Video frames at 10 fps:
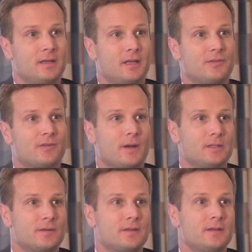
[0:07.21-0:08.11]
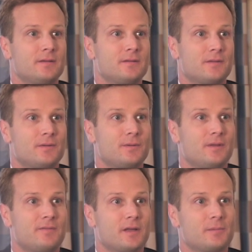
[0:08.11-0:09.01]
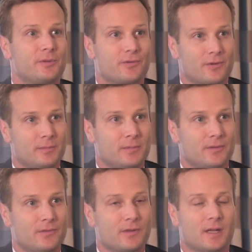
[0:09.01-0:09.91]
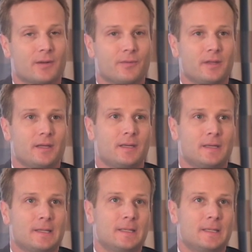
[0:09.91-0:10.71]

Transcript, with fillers: And so I looked into the available treatments and I really